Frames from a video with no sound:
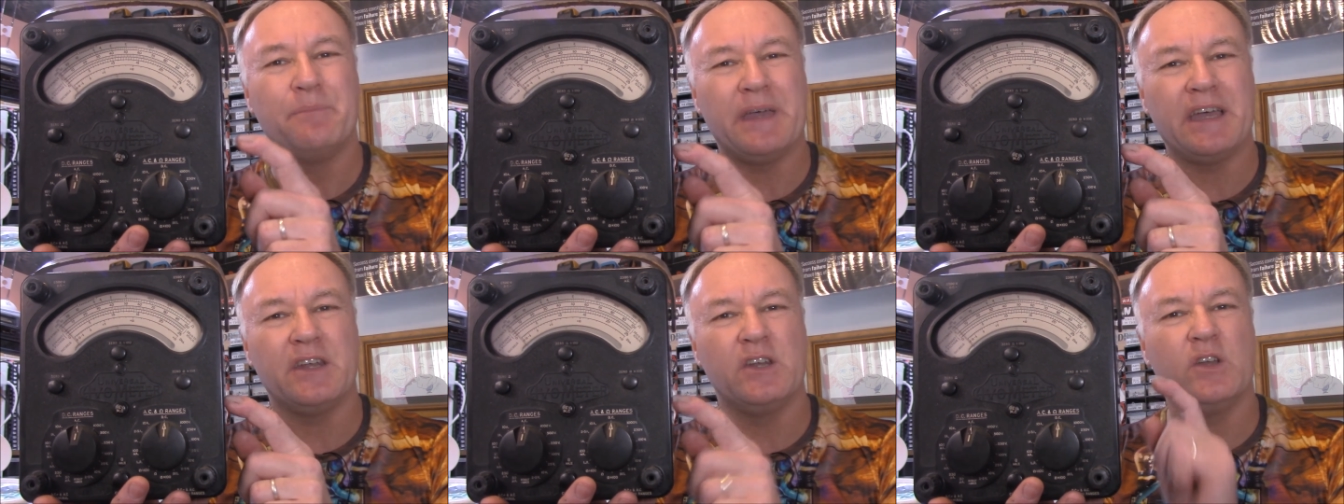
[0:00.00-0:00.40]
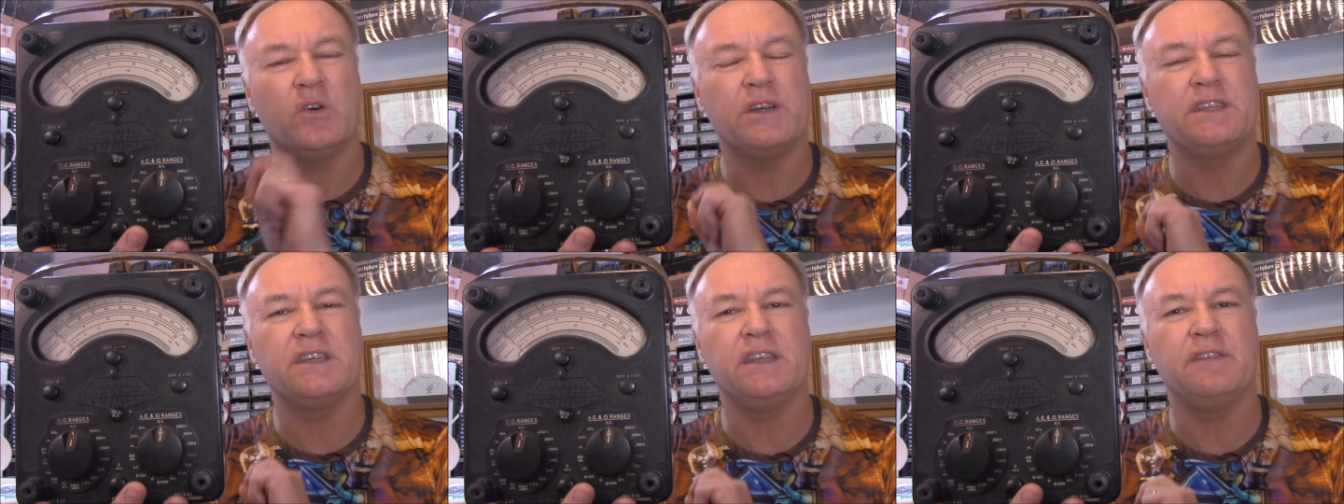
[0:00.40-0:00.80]
about
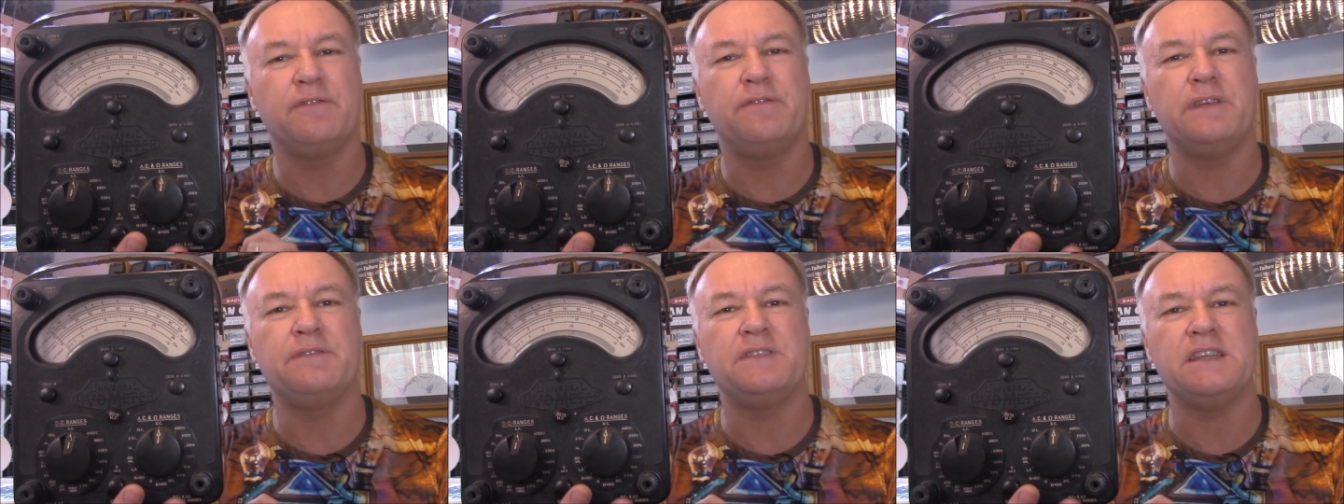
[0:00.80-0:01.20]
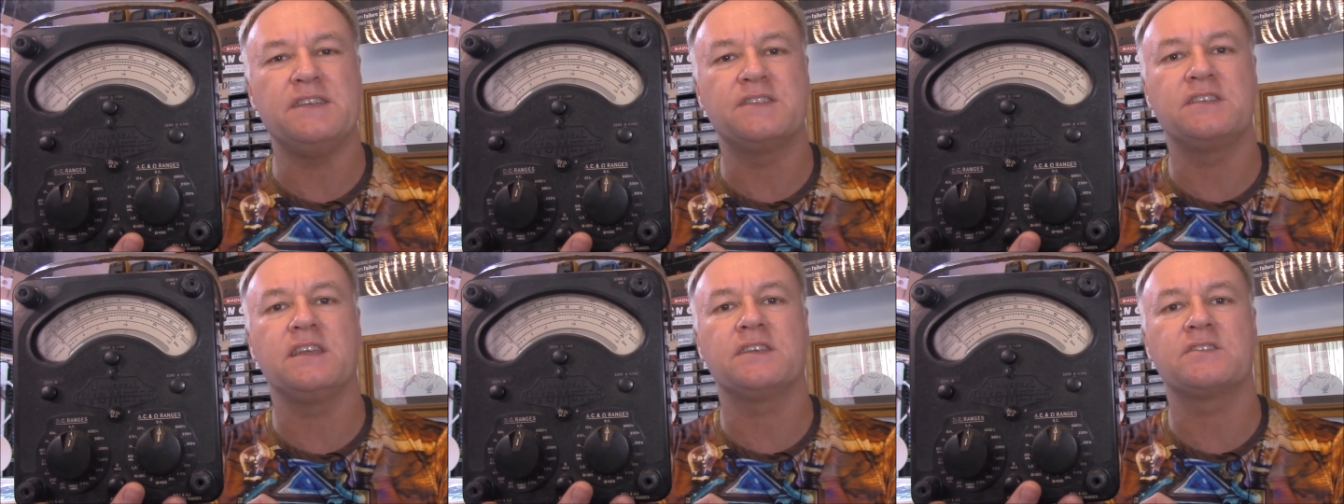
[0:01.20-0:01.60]

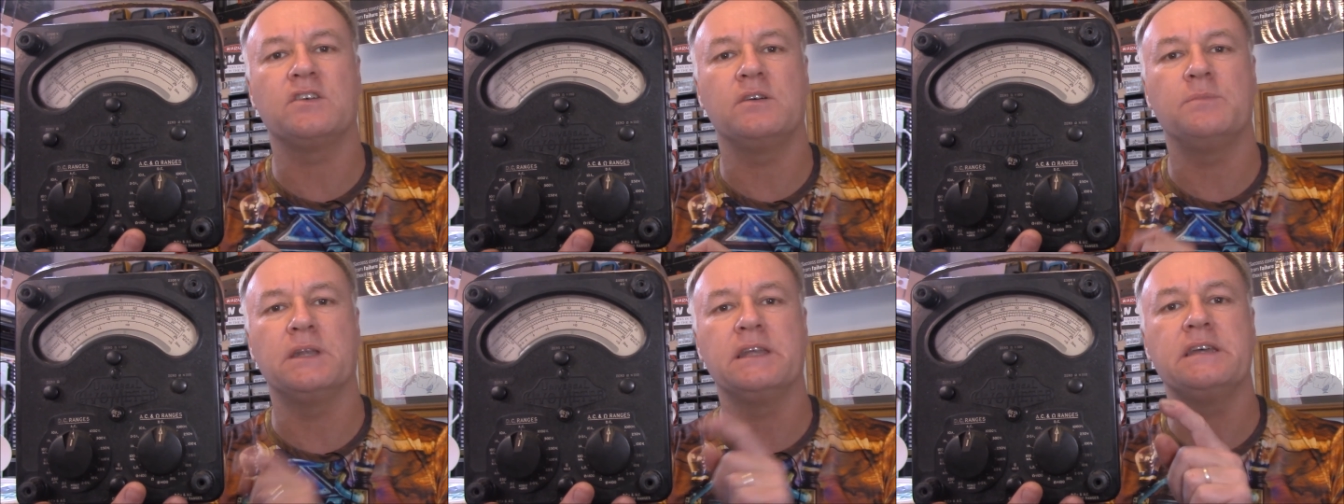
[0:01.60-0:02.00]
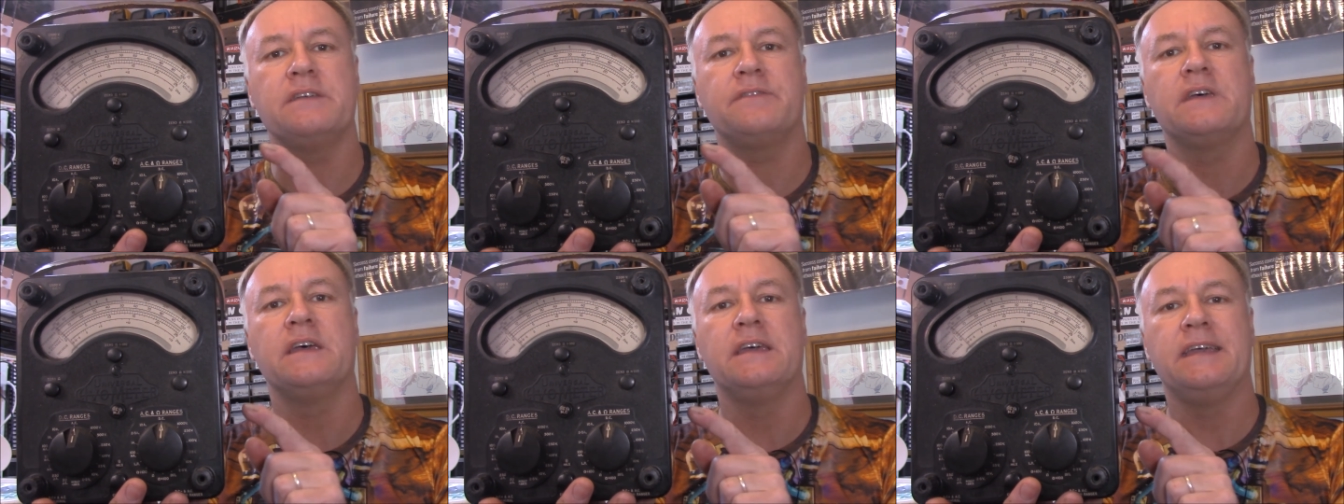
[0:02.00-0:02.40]
1956 I
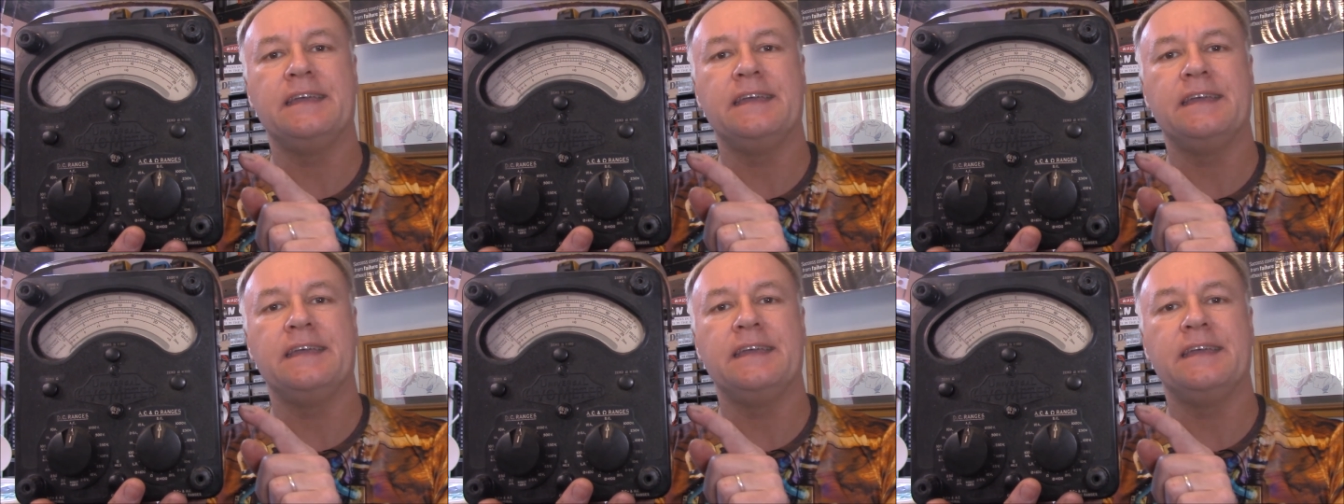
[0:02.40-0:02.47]
believe.